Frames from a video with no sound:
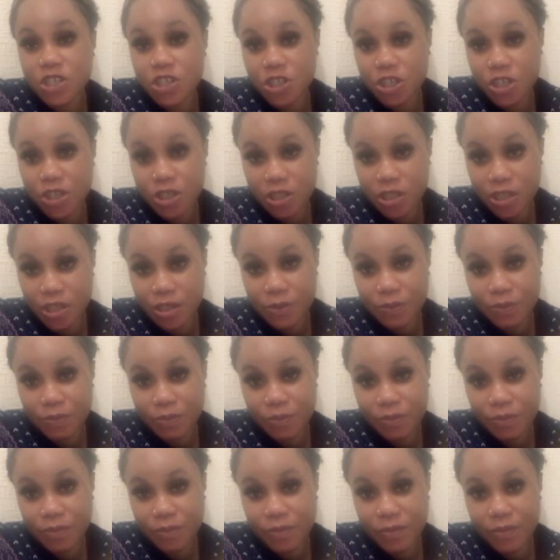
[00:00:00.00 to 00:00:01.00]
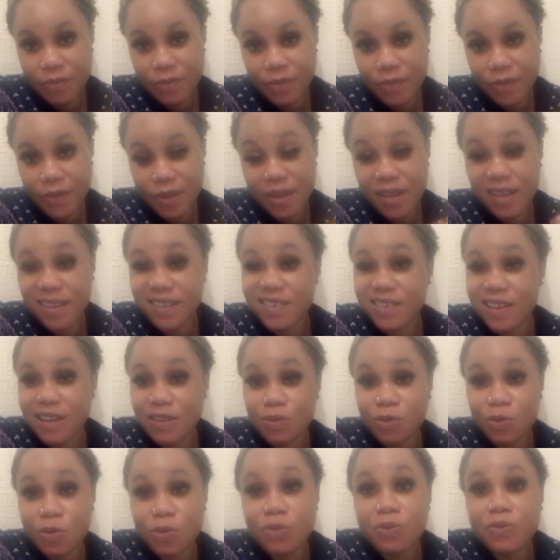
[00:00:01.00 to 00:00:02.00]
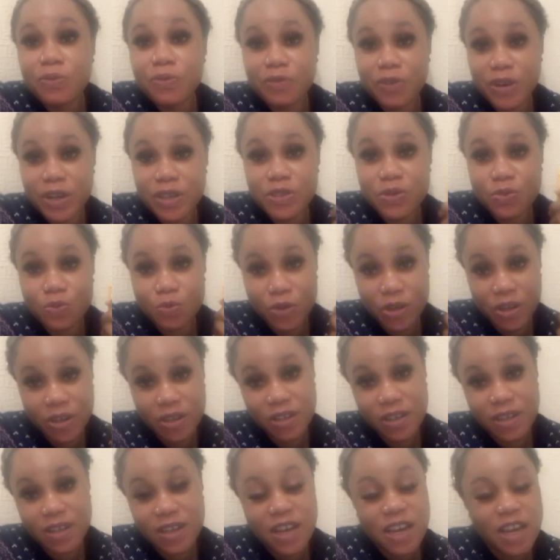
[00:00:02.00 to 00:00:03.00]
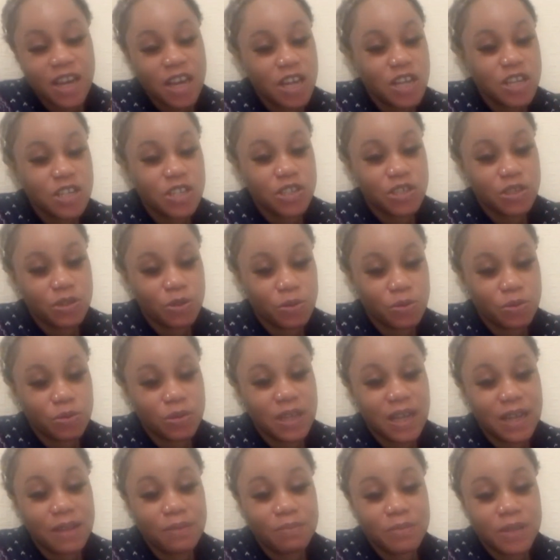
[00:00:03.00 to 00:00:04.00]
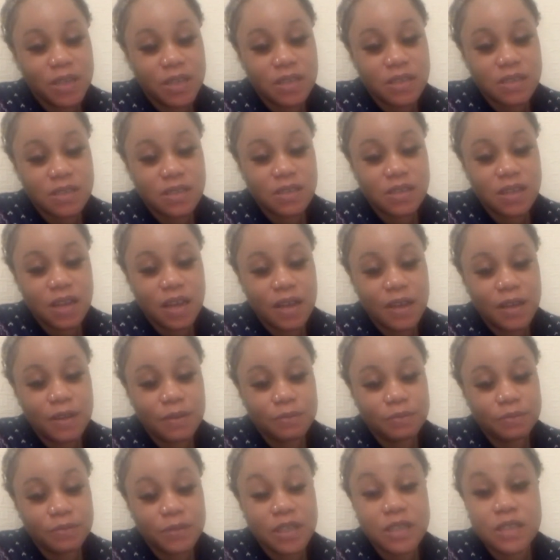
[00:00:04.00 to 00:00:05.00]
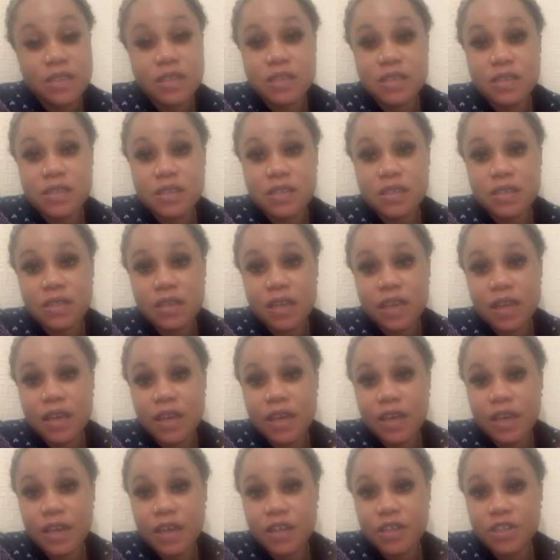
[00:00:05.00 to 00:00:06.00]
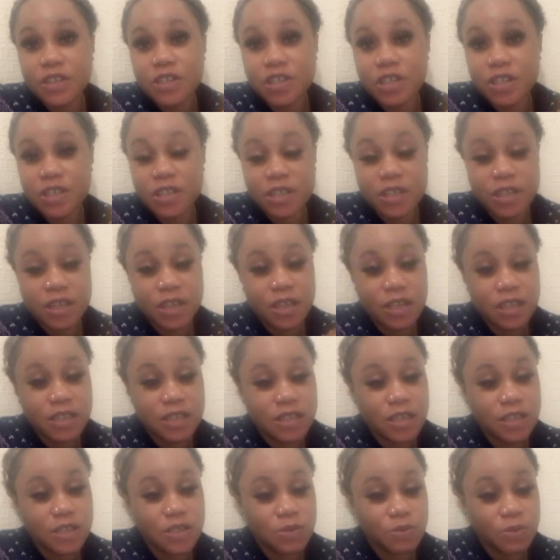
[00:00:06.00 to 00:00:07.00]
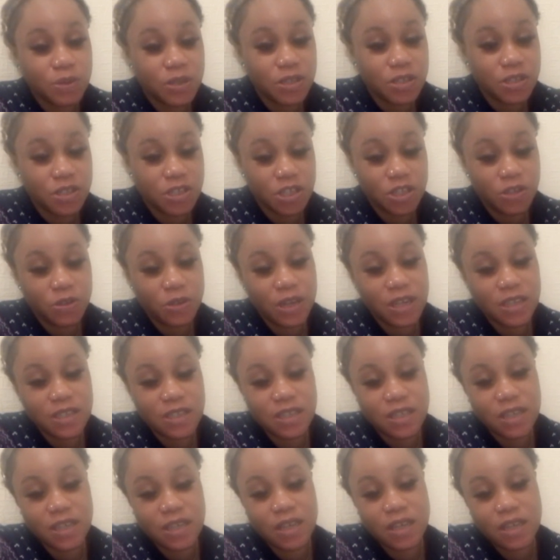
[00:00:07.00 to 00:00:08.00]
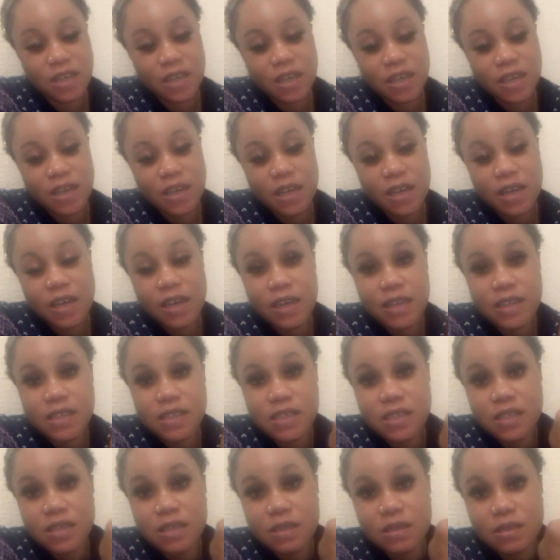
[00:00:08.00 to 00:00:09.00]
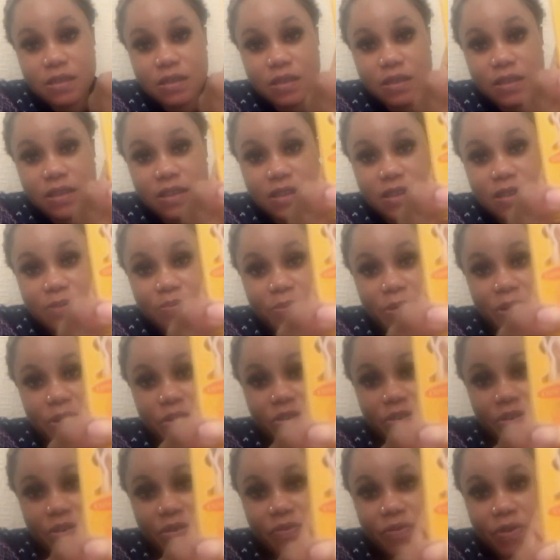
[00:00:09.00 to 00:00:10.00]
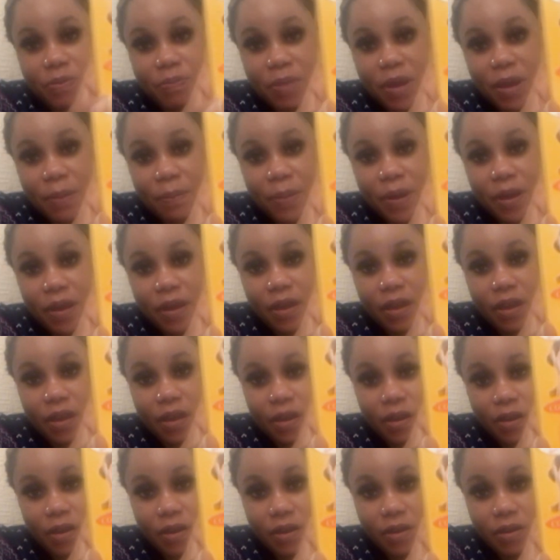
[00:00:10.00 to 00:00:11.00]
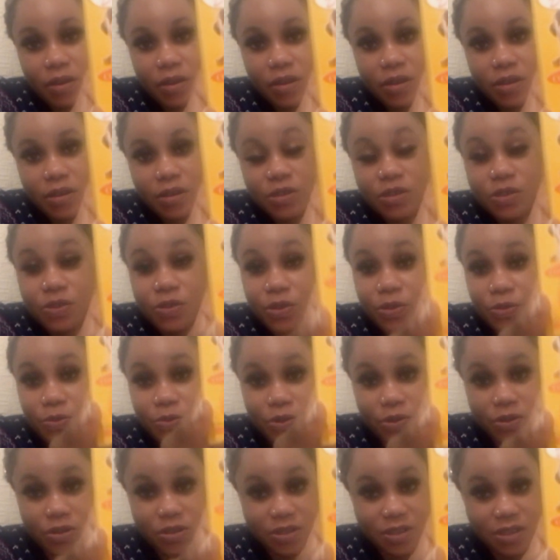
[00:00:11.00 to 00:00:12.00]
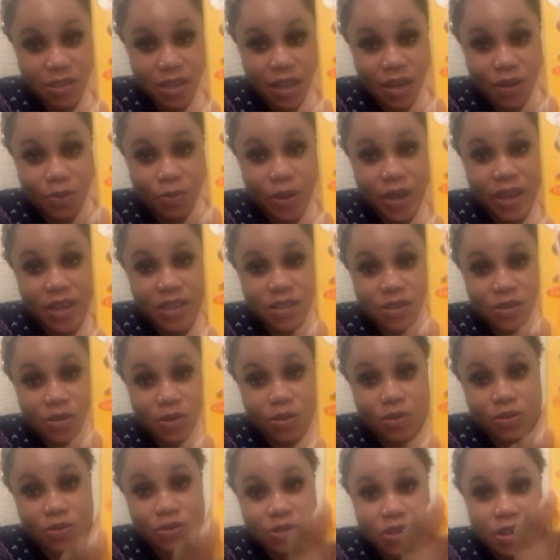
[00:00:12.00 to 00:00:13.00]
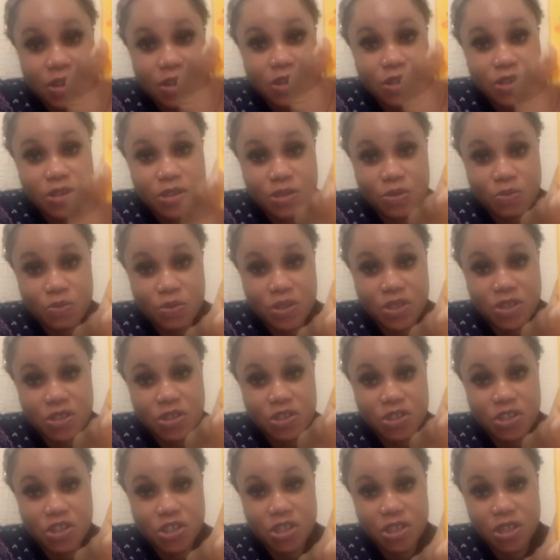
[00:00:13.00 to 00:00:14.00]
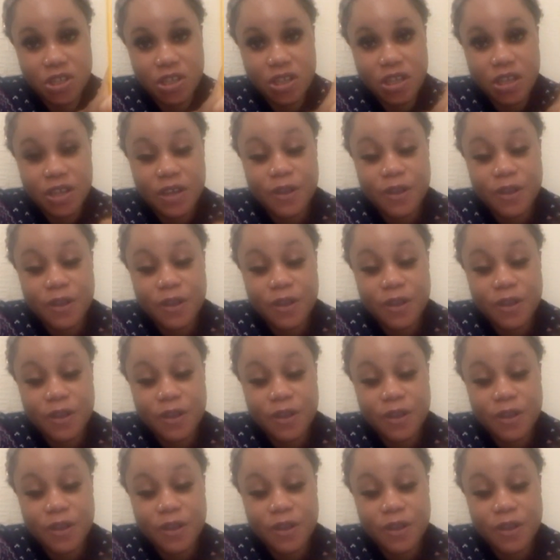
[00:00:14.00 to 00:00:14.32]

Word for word: chili is an old French word. So that means um, it's a chili, is a sweet chili. You can see it's, there's a picture of a pepper here, so you would understand why it's called sweet chili.